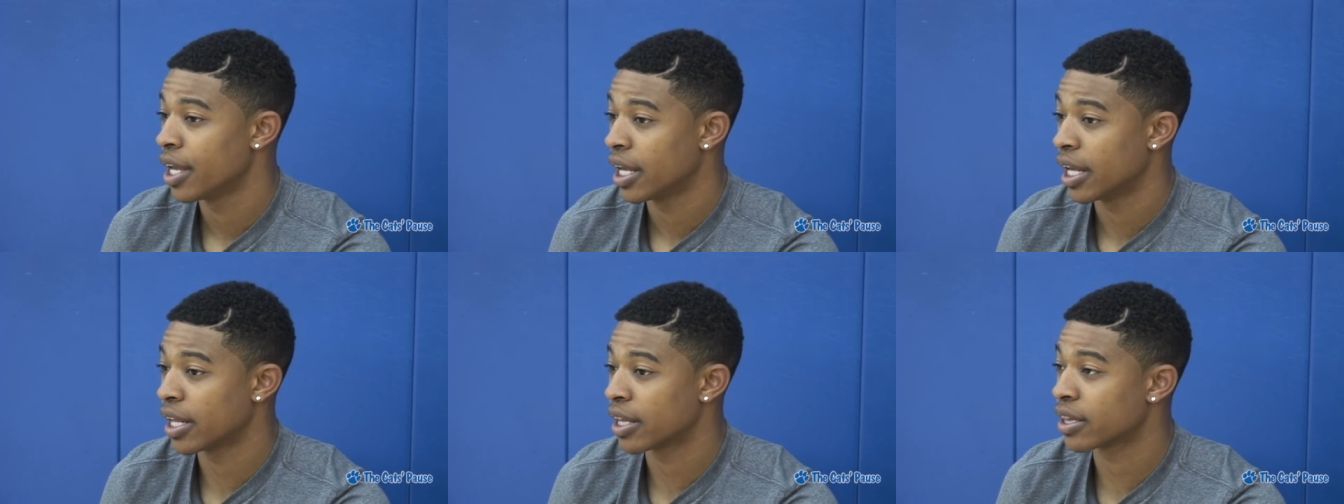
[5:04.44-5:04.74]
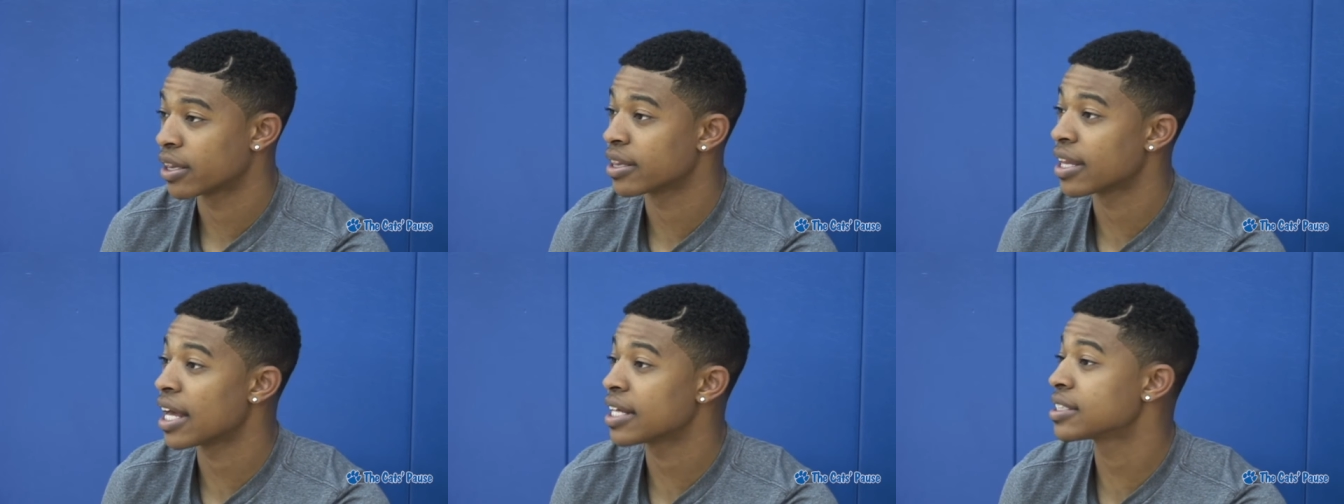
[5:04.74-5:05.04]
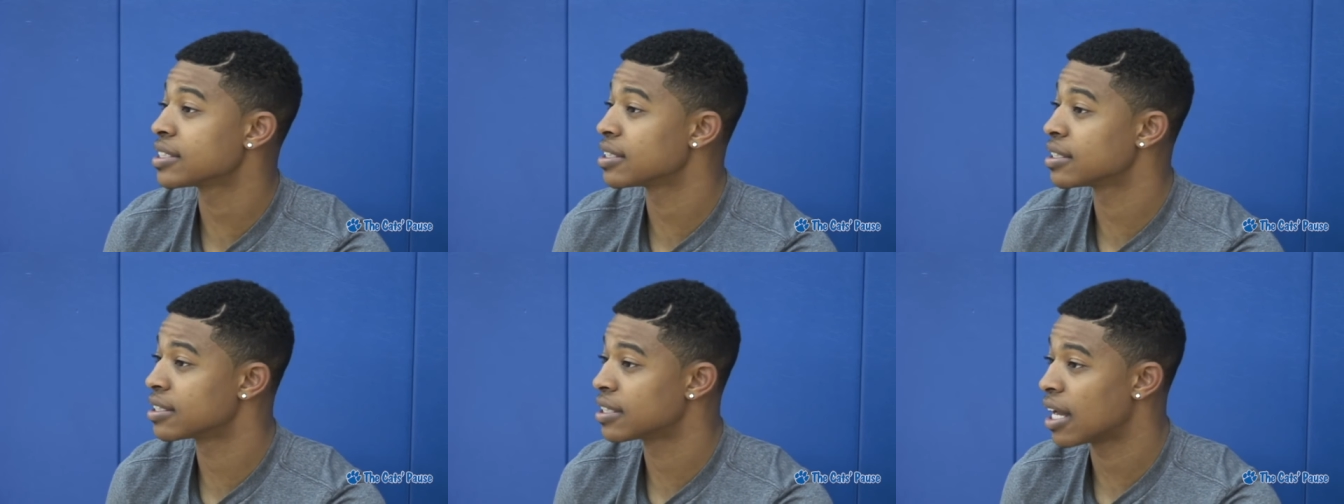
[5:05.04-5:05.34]
and
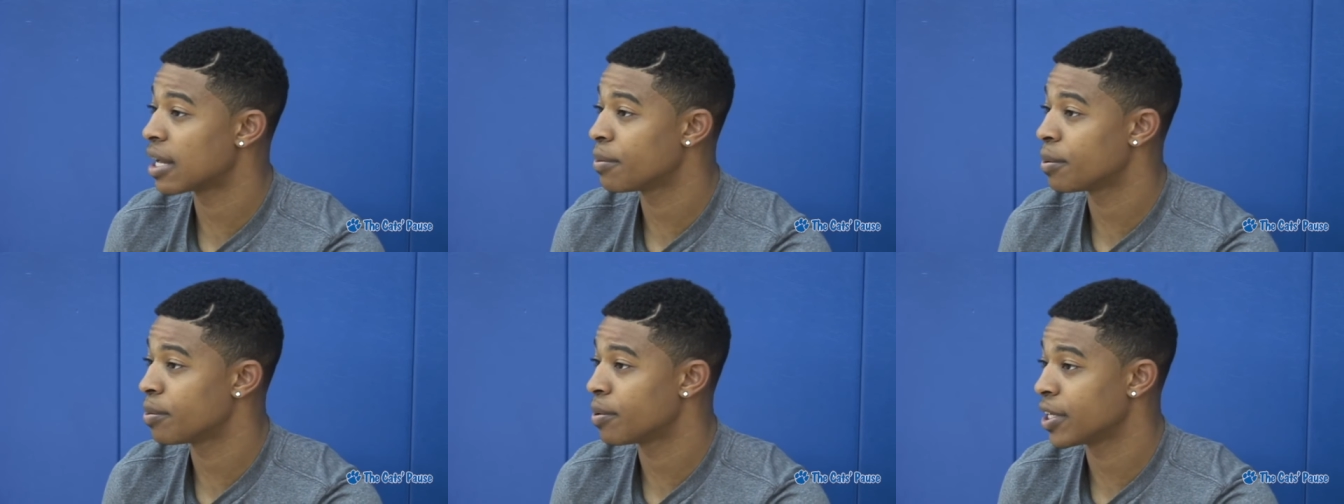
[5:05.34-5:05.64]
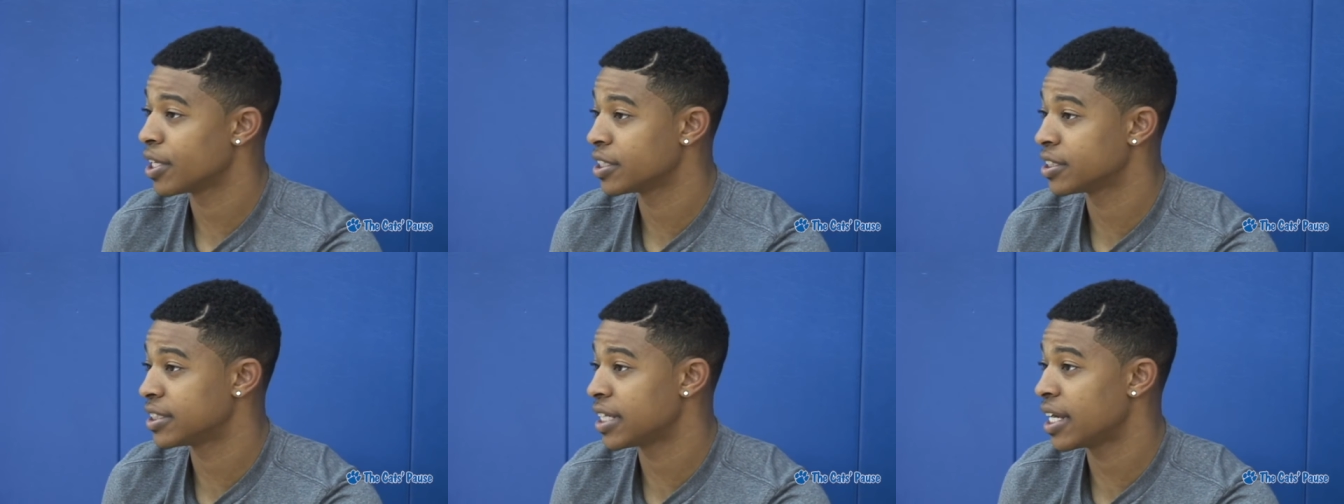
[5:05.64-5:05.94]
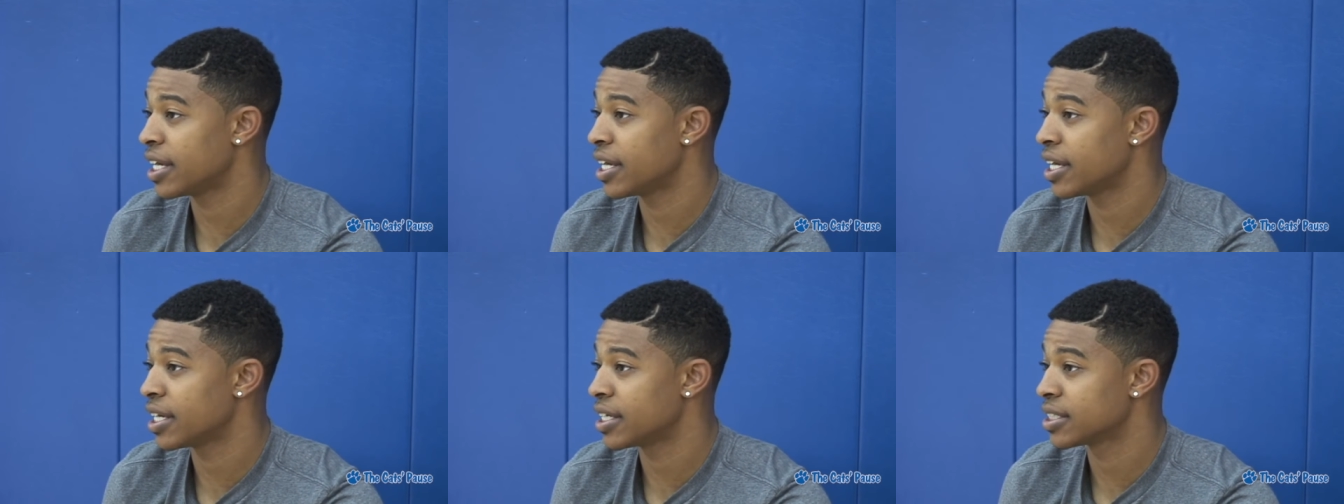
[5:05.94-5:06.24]
that's the type of player
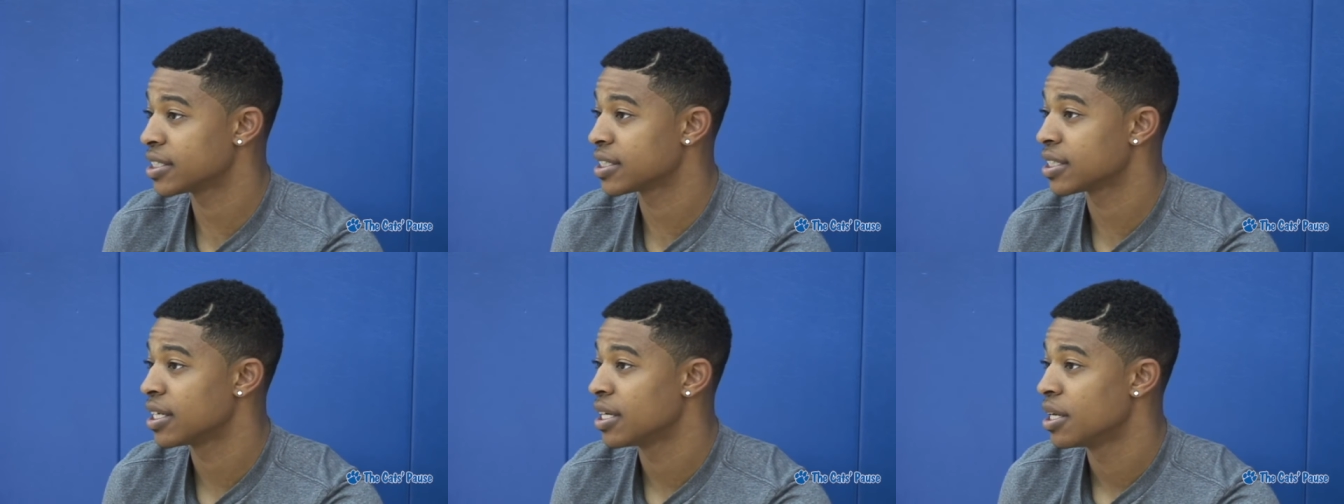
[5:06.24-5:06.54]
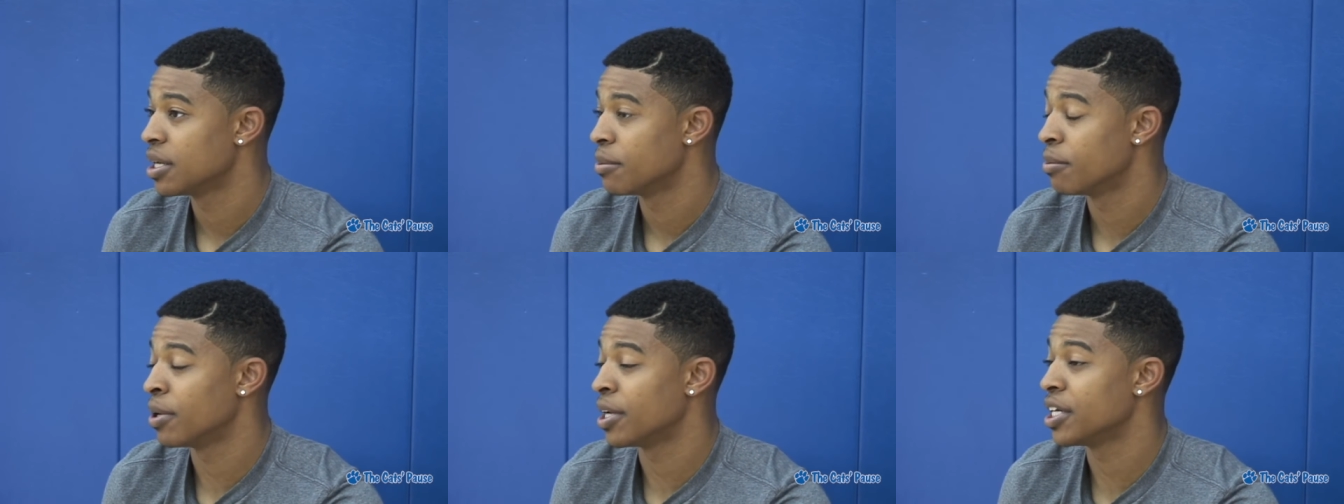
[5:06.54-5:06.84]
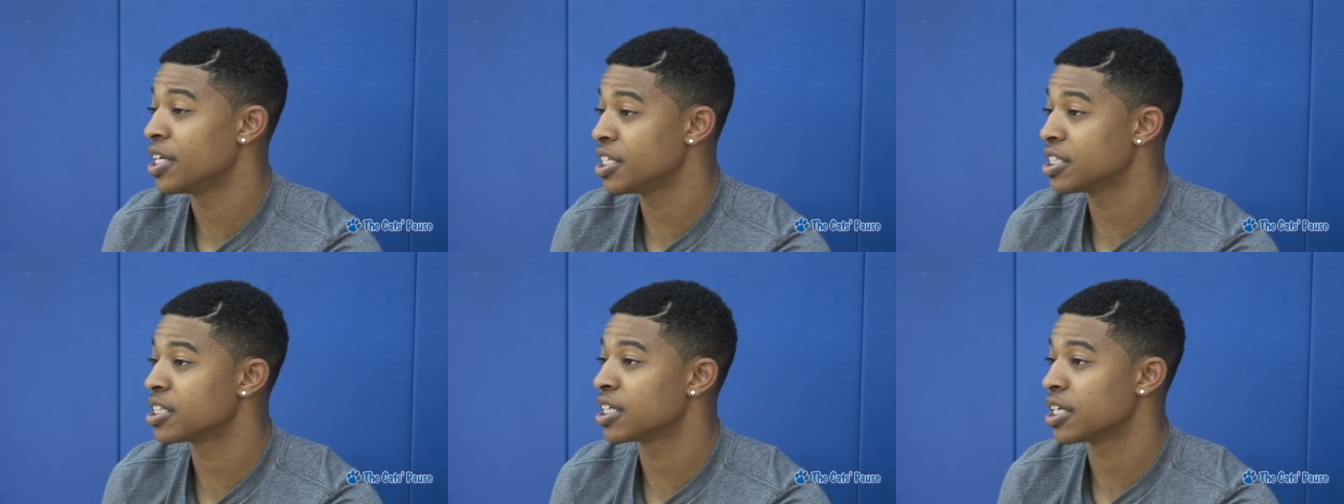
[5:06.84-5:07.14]
Zay is but
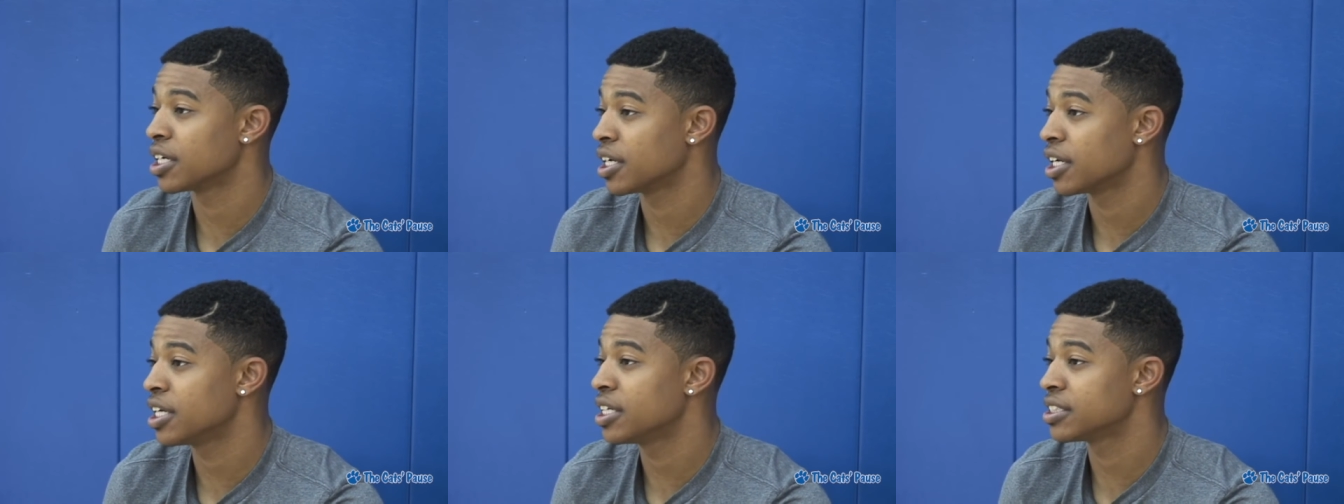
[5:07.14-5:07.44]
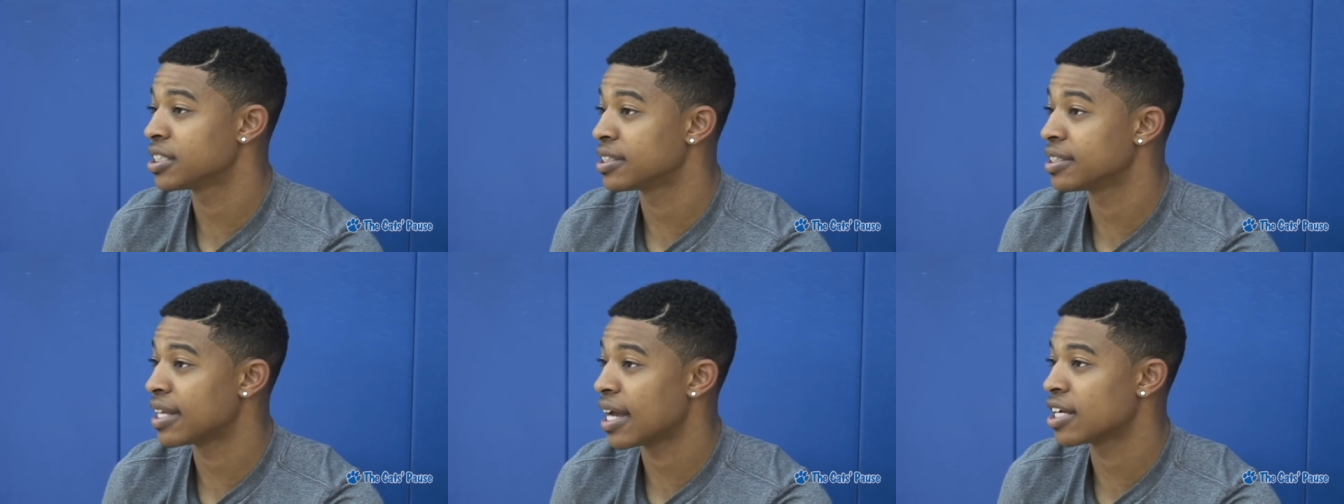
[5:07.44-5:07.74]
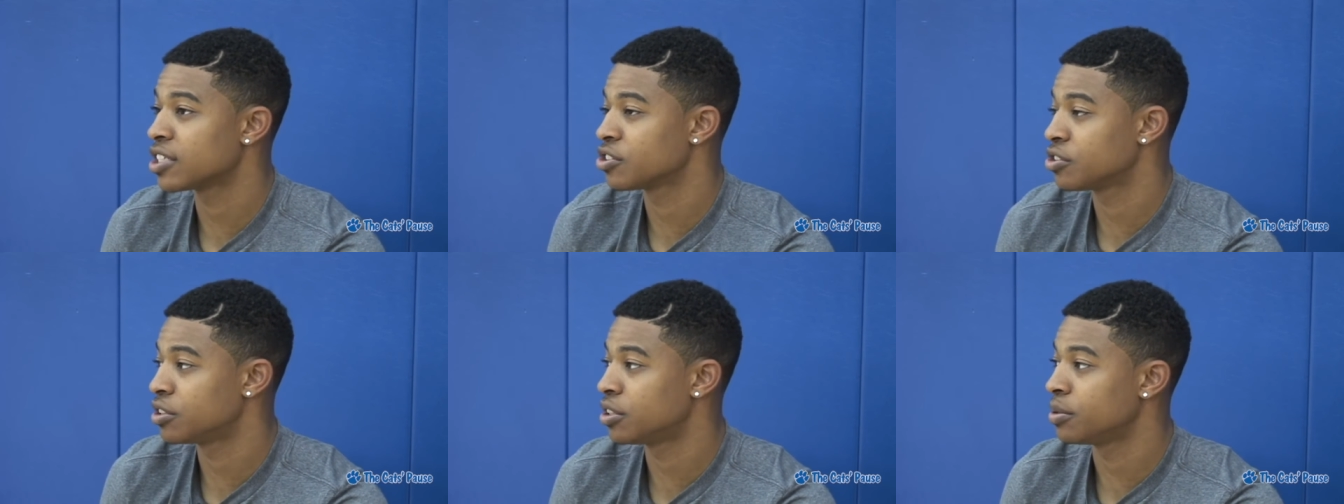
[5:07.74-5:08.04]
he's a he's a
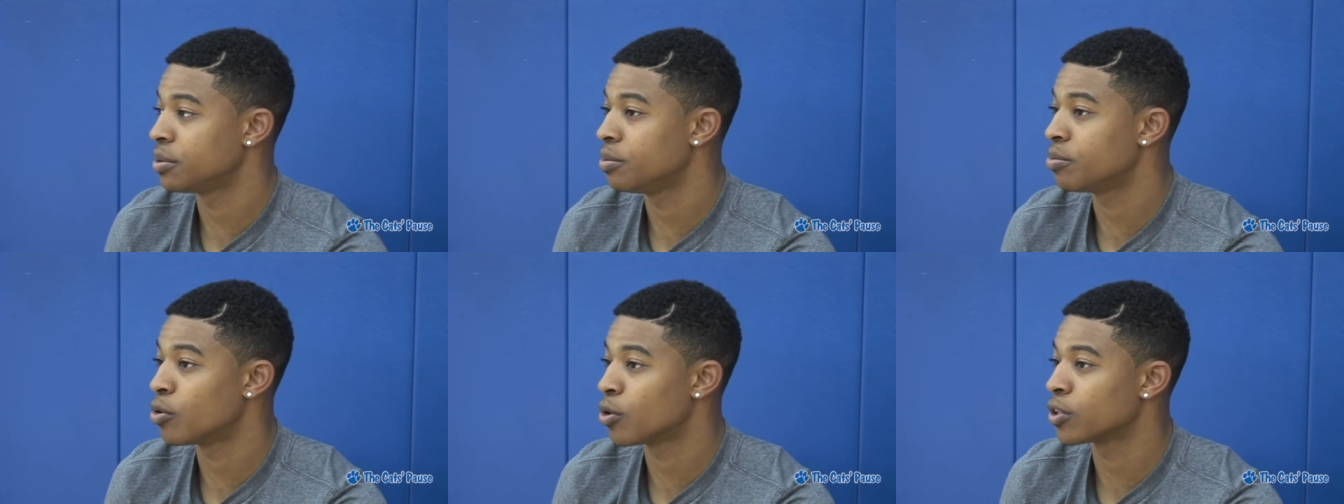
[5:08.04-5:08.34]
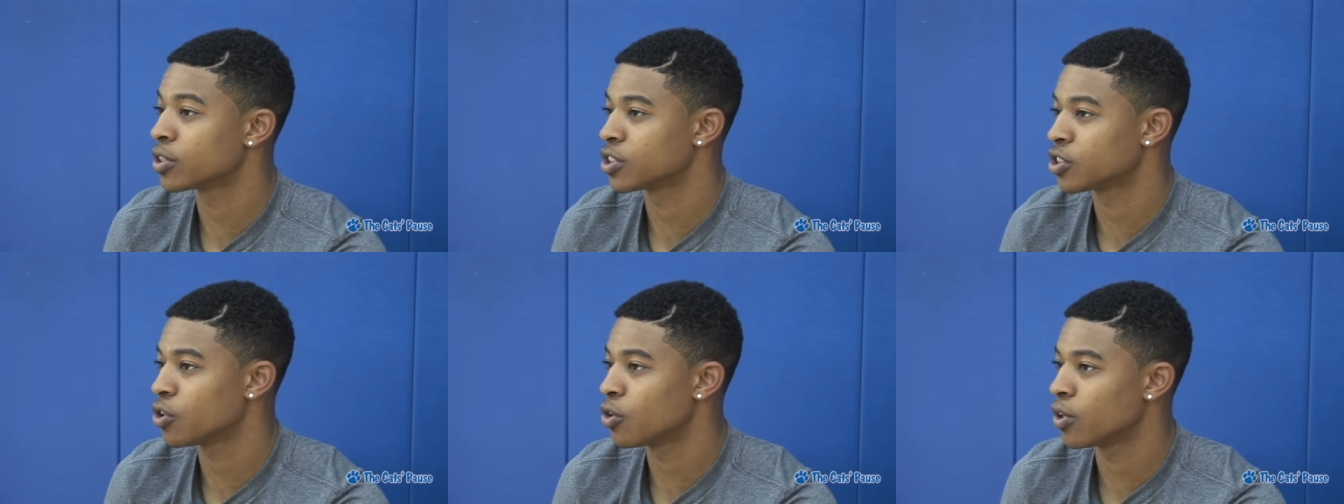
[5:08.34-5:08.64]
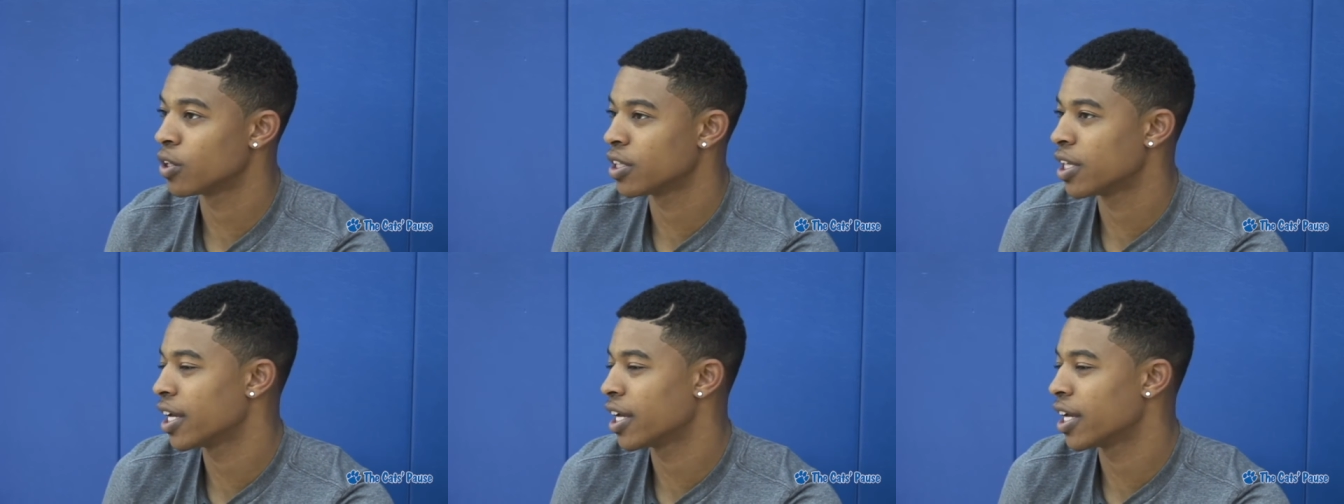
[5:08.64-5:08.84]
naturally born scorer.